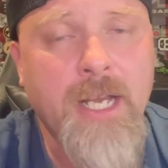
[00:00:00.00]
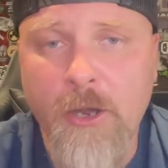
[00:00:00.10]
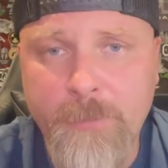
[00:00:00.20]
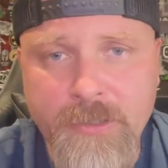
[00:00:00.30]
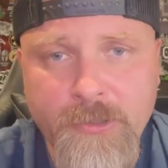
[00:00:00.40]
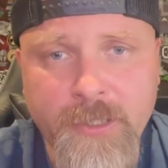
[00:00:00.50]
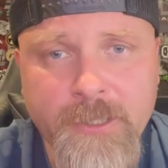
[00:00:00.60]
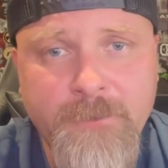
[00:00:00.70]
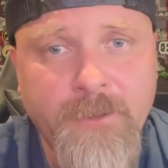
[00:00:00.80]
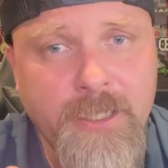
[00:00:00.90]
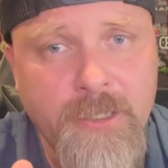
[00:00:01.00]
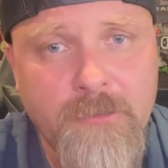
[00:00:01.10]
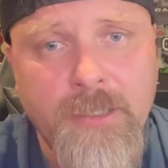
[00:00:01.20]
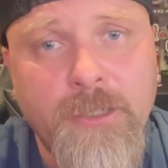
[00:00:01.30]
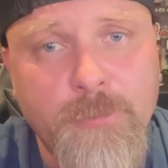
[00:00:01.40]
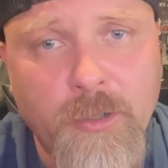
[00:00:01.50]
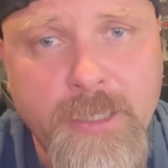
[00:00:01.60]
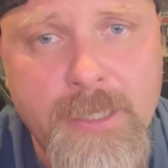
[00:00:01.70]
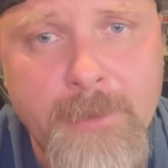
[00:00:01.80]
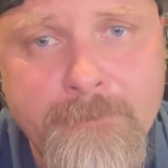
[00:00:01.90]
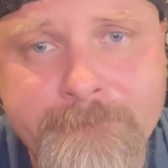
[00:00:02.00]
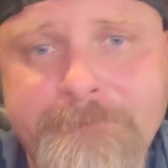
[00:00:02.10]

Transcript: I hope you enjoyed this video, and there's more to come.